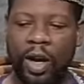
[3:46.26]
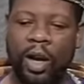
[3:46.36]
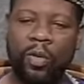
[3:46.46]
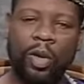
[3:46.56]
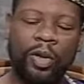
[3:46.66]

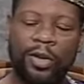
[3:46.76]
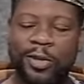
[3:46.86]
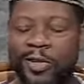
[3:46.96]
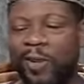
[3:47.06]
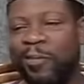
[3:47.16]
Well, there are
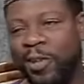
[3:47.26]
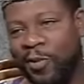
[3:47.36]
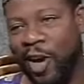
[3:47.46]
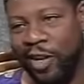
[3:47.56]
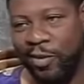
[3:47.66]
some
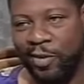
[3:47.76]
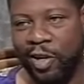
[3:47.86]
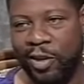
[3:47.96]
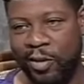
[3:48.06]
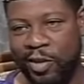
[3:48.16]
detractors,
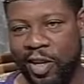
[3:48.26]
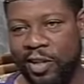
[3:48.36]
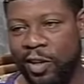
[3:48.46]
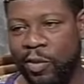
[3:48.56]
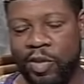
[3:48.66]
Dr.
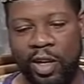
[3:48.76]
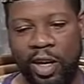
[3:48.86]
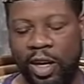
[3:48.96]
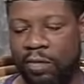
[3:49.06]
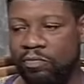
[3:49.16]
Asante would
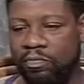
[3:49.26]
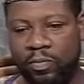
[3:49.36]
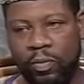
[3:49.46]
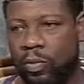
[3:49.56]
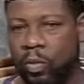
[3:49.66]
say,
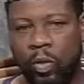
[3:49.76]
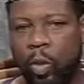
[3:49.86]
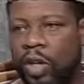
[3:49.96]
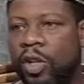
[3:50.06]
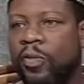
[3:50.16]

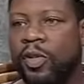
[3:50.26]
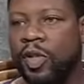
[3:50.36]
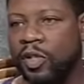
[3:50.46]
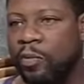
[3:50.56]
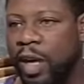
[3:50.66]
what difference
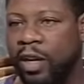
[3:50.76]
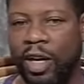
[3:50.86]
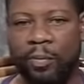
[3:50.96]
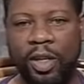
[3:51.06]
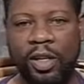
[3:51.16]
does it make?
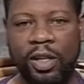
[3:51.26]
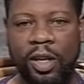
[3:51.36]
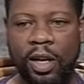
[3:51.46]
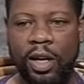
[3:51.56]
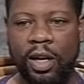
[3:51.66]
I mean,
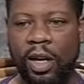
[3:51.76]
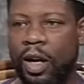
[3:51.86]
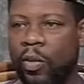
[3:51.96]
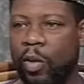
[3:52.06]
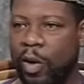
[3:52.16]

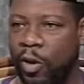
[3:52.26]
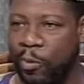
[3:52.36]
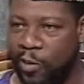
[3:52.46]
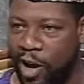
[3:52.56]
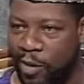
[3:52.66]
with all the
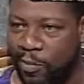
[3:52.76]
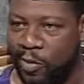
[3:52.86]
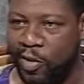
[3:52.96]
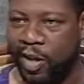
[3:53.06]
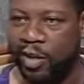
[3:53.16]

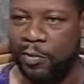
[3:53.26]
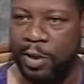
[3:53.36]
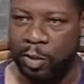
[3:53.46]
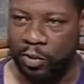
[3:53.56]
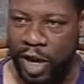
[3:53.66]
problems that
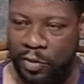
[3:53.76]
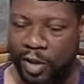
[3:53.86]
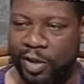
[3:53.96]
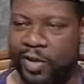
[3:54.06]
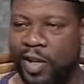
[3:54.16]
people of
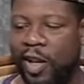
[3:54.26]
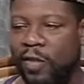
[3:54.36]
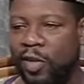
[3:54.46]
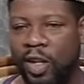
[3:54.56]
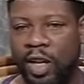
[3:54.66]
African descent have
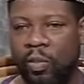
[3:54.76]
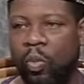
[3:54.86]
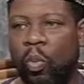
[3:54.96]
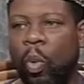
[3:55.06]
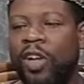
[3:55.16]
today,
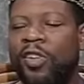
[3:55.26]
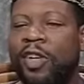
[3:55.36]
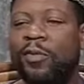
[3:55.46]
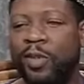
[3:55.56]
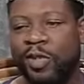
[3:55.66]
what
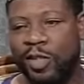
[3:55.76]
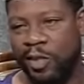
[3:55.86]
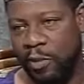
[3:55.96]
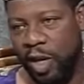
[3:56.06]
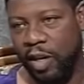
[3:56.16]
difference does it
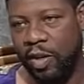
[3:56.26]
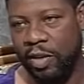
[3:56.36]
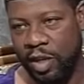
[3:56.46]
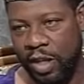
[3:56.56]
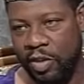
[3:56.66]
make that
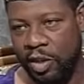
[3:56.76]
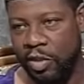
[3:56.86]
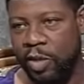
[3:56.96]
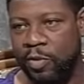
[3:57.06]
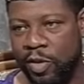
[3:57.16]
the ancient
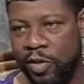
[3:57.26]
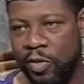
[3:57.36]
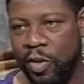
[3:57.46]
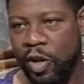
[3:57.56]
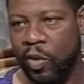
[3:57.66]
Egyptians
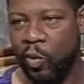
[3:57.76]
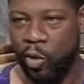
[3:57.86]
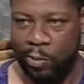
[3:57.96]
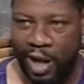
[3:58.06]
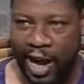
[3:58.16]
were
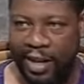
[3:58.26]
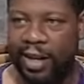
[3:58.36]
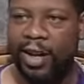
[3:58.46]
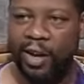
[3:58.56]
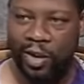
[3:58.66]
black?
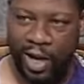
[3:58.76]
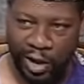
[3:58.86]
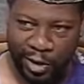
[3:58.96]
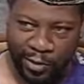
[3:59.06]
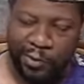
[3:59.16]
How
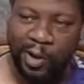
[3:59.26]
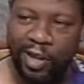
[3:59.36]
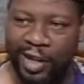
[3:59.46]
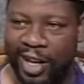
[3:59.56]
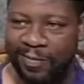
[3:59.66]
do you respond to that?